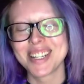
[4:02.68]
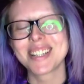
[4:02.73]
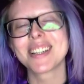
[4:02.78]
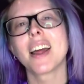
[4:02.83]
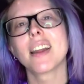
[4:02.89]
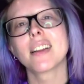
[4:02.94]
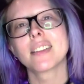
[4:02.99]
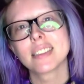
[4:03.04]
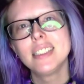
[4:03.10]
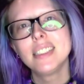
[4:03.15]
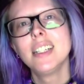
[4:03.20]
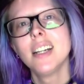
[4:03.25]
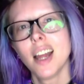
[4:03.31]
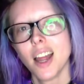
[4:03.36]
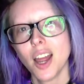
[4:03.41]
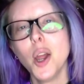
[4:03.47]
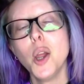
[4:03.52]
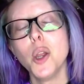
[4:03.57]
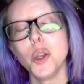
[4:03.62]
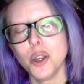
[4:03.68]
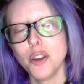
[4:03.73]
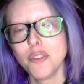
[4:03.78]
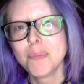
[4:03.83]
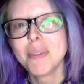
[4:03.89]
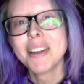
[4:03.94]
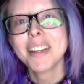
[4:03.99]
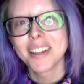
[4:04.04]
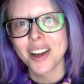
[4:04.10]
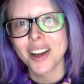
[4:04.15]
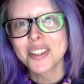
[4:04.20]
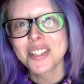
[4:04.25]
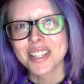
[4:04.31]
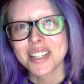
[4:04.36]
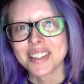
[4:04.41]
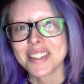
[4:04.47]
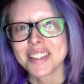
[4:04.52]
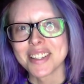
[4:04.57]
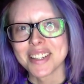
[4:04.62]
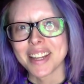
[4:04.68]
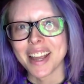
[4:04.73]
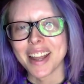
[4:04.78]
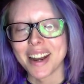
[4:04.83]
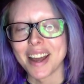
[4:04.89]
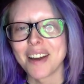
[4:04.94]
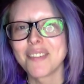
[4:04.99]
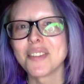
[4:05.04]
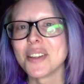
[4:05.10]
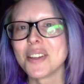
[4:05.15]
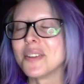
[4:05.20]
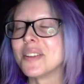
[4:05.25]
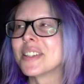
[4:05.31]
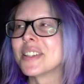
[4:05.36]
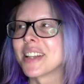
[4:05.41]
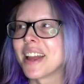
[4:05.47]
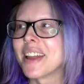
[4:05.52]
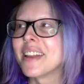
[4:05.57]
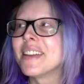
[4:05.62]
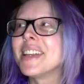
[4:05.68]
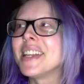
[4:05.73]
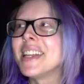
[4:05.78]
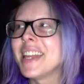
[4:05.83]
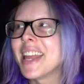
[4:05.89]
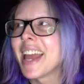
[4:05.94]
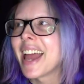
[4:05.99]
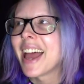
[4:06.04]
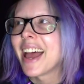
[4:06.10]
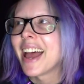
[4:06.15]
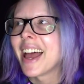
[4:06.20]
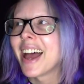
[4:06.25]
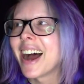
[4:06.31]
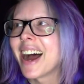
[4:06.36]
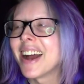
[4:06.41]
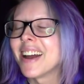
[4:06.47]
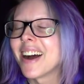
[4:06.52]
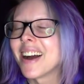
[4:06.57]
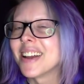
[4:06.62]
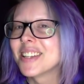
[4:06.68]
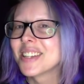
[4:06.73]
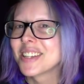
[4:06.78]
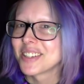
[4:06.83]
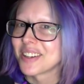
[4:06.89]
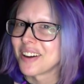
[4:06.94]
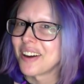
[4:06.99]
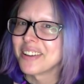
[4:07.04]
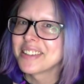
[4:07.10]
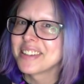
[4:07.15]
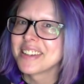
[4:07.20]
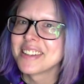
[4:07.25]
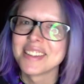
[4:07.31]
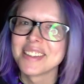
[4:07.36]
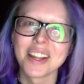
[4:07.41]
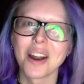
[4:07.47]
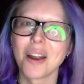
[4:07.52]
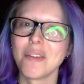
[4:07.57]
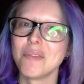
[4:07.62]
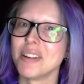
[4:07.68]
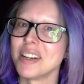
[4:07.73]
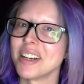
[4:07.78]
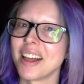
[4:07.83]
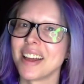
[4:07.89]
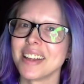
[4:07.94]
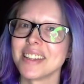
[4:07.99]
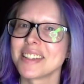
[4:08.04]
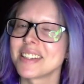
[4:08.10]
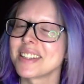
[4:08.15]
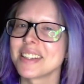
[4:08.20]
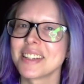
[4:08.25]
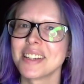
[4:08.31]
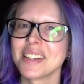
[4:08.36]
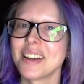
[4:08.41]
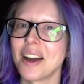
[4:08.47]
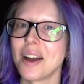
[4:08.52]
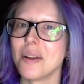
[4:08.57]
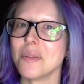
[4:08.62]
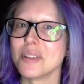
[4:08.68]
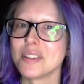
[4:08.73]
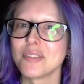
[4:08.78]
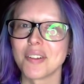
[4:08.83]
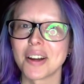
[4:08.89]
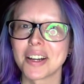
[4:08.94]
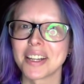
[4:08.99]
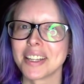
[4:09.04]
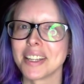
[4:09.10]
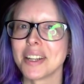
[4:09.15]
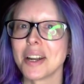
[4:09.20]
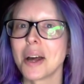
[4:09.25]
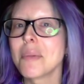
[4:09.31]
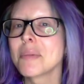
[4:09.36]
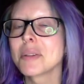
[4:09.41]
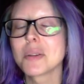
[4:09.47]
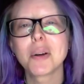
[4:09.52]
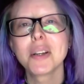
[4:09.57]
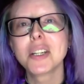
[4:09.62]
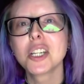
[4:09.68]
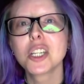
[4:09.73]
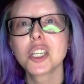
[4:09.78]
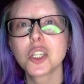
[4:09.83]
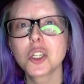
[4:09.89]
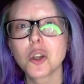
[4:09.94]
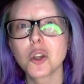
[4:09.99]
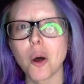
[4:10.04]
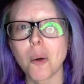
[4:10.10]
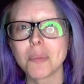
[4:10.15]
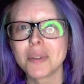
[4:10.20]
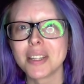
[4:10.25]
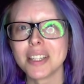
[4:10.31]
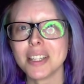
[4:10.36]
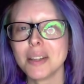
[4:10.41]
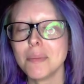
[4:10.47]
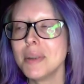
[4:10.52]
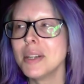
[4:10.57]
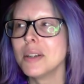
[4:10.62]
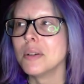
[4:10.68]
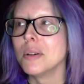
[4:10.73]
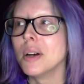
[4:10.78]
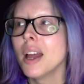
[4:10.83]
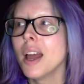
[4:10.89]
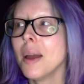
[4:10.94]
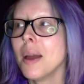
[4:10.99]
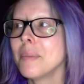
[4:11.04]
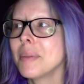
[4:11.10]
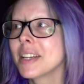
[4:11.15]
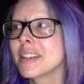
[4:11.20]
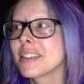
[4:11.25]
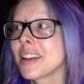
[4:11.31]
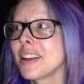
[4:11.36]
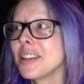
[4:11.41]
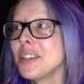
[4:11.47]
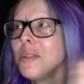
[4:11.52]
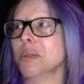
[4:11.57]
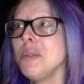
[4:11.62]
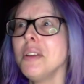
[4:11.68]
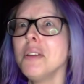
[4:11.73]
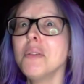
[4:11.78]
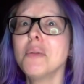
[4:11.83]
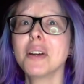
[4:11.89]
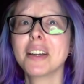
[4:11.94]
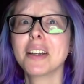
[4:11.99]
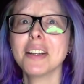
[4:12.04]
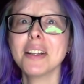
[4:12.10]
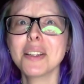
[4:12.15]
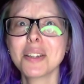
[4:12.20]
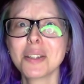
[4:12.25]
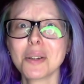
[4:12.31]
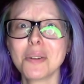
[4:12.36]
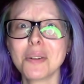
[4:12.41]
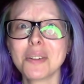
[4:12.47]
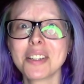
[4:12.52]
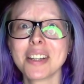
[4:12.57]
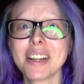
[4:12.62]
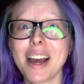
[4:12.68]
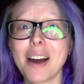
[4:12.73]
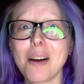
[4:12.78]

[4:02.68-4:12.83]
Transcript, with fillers: She's like, "You've been cutting this again, haven't you?" It's like, yeah, I started and then I realised I was fucking it up, so I just stopped in the middle, because I knew you were going to sort it